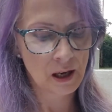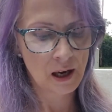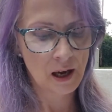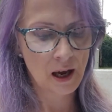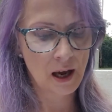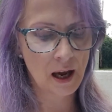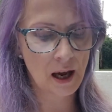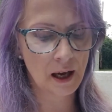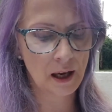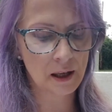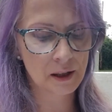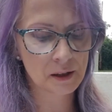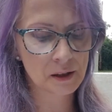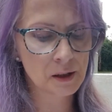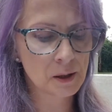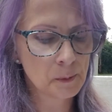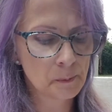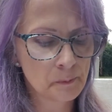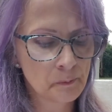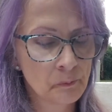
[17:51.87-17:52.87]
And
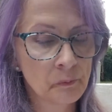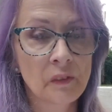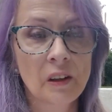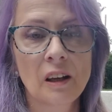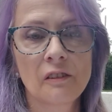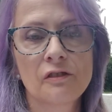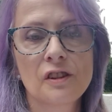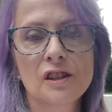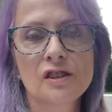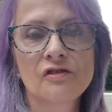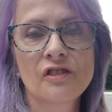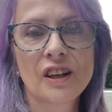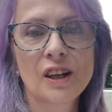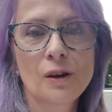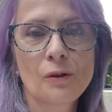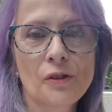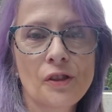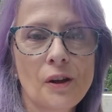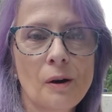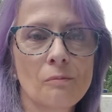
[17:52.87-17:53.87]
give this
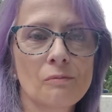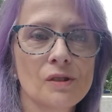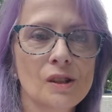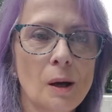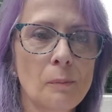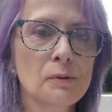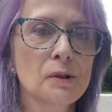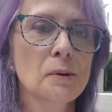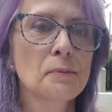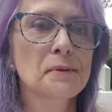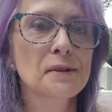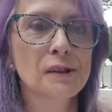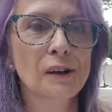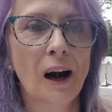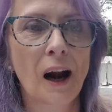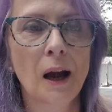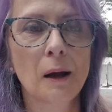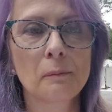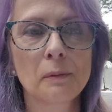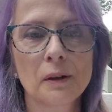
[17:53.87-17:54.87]
video a thumbs up,
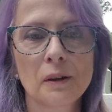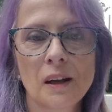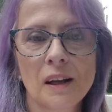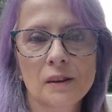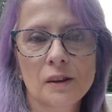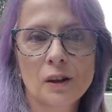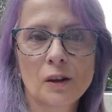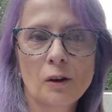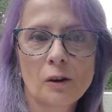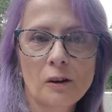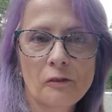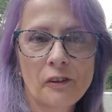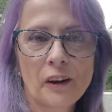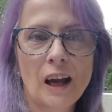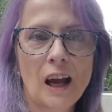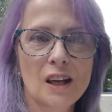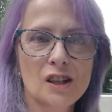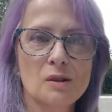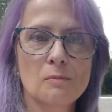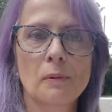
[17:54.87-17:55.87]
subscribe, and hit the
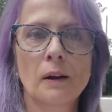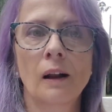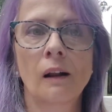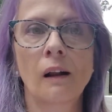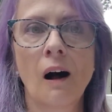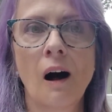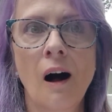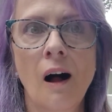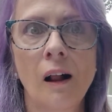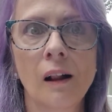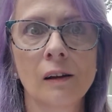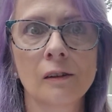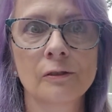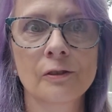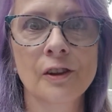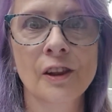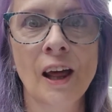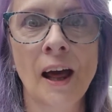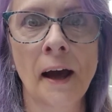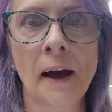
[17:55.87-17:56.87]
notification bell, all
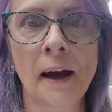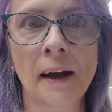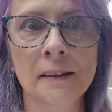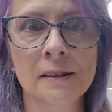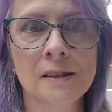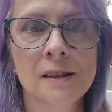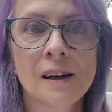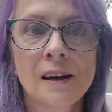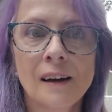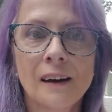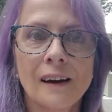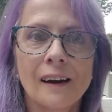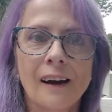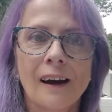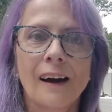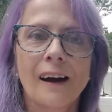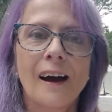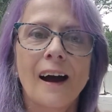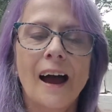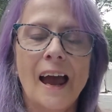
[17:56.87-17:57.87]
of that.
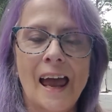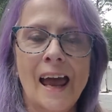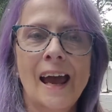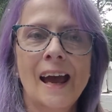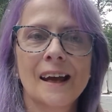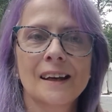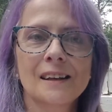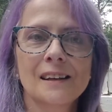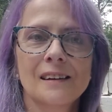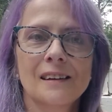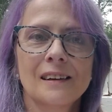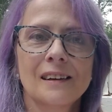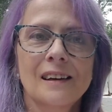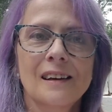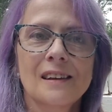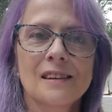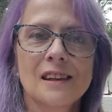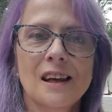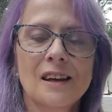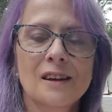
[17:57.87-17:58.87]
And
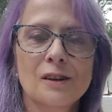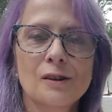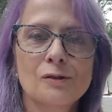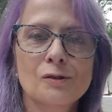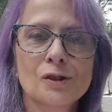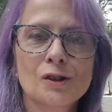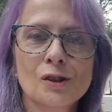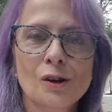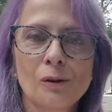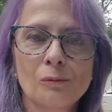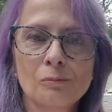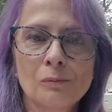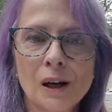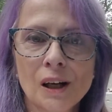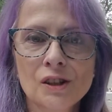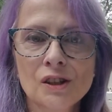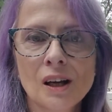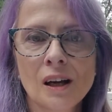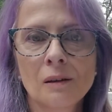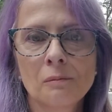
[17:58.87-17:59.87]
thank you so
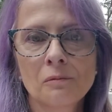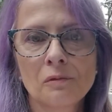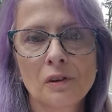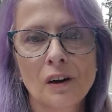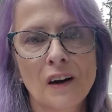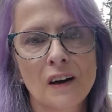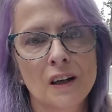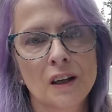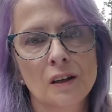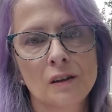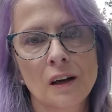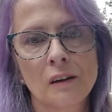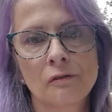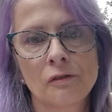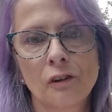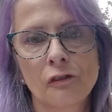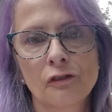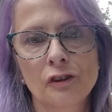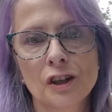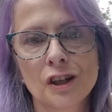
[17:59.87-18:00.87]
much. I am very
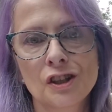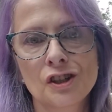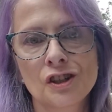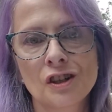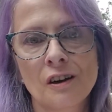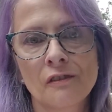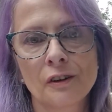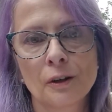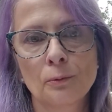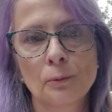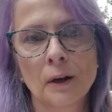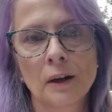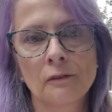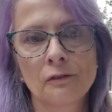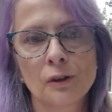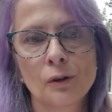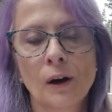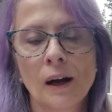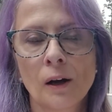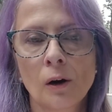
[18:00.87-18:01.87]
grateful for each and every one of
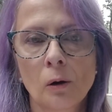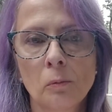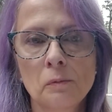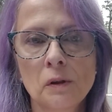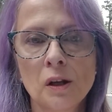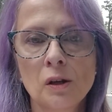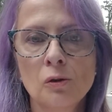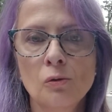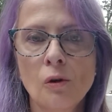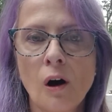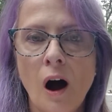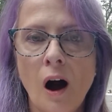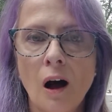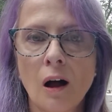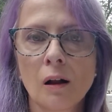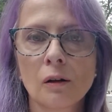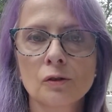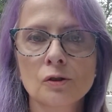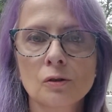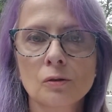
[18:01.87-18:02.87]
you. I hope that you
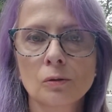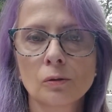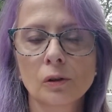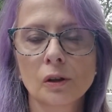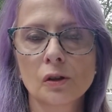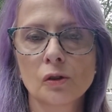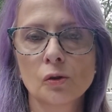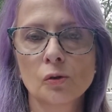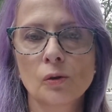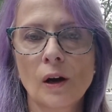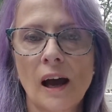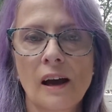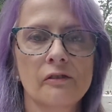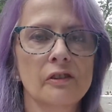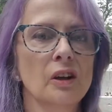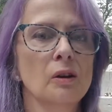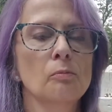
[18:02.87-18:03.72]
all truly do have a